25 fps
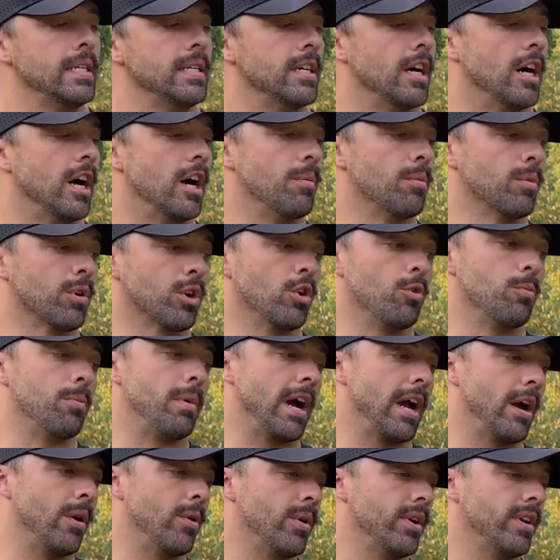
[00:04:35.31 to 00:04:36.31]
or go
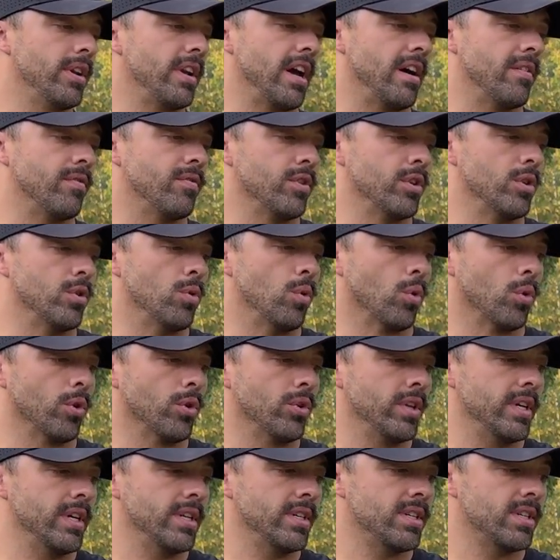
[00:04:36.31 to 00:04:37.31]
buy one after you order
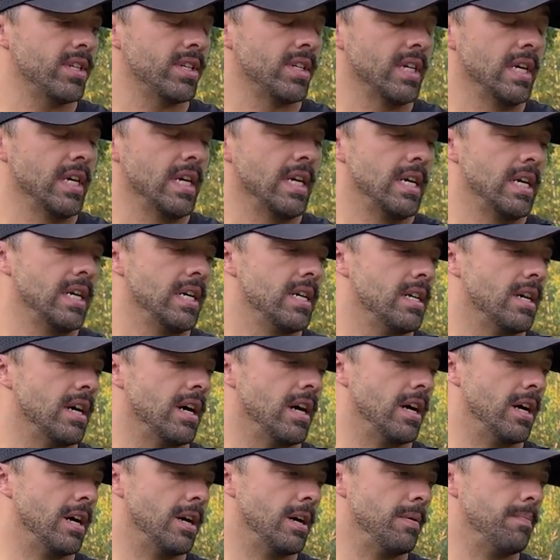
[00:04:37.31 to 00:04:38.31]
this.
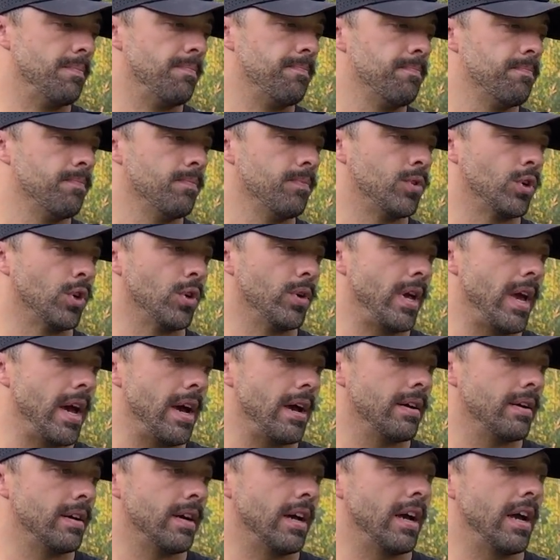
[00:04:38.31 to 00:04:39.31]
So
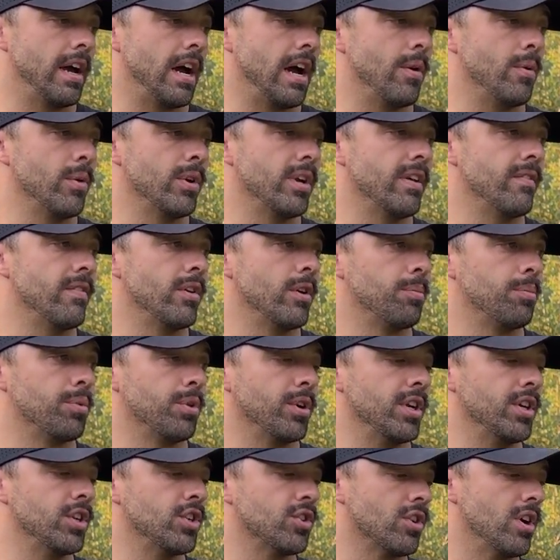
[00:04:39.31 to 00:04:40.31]
yeah, I would give it a
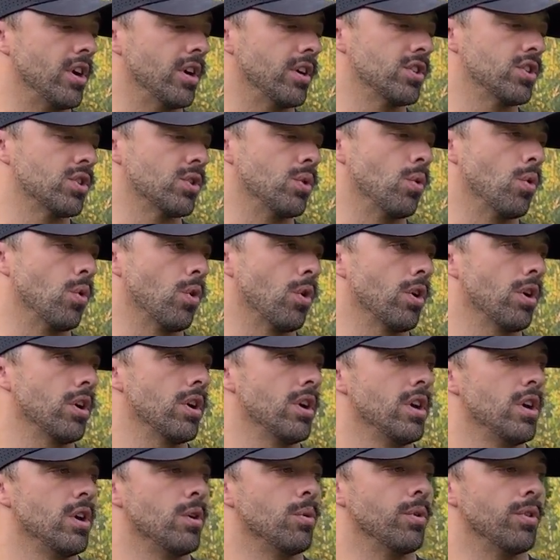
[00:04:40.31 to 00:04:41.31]
pretty strong score
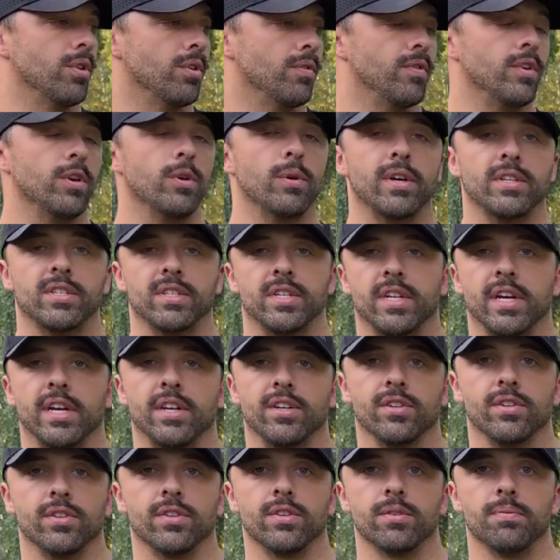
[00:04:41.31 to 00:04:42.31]
with a few
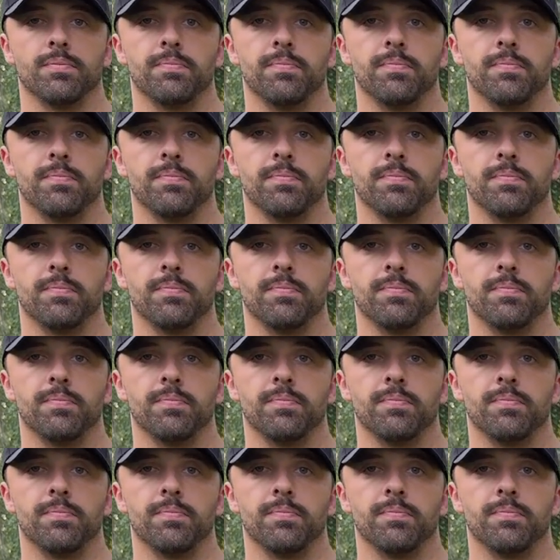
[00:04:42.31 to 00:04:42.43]
hesitations.